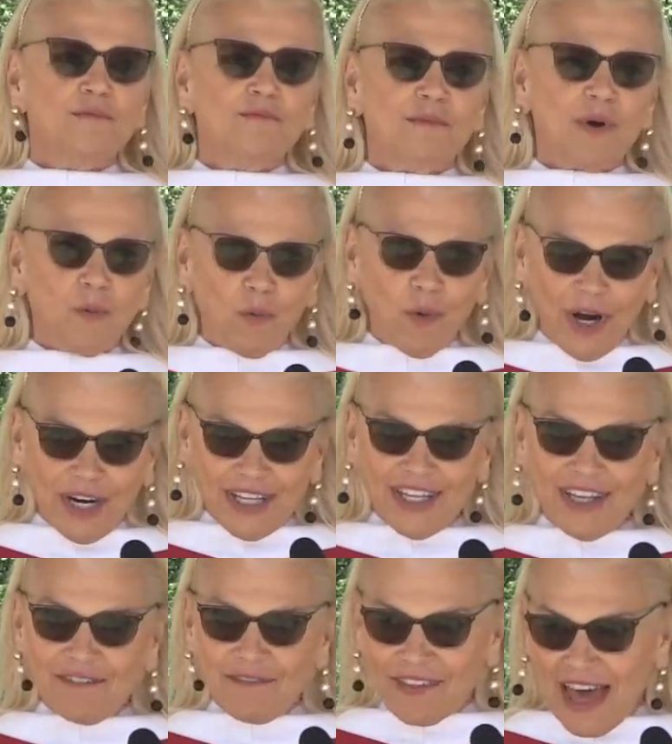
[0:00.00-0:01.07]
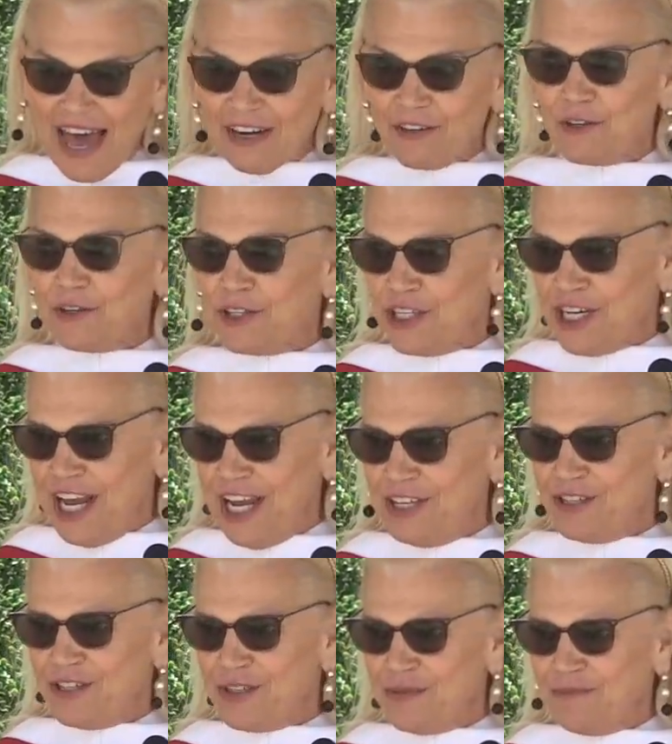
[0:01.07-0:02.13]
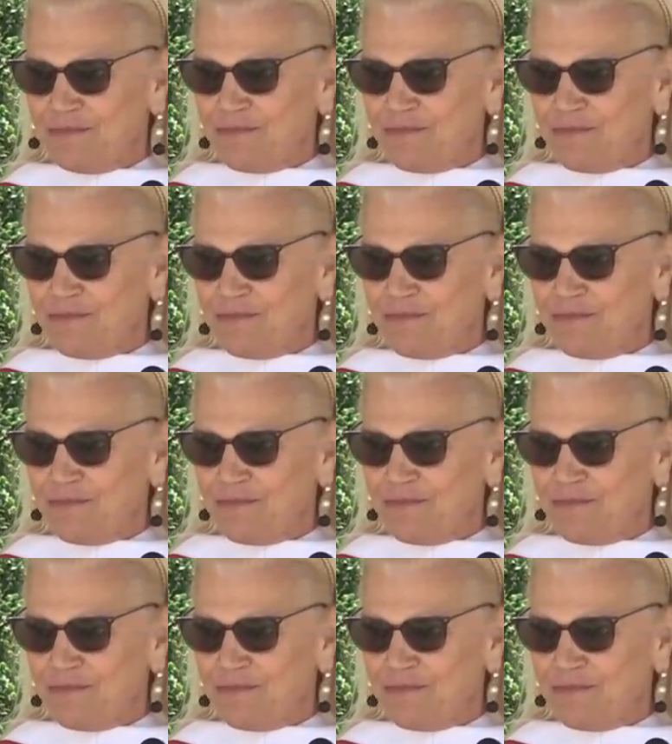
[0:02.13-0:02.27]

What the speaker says: But what if that could change?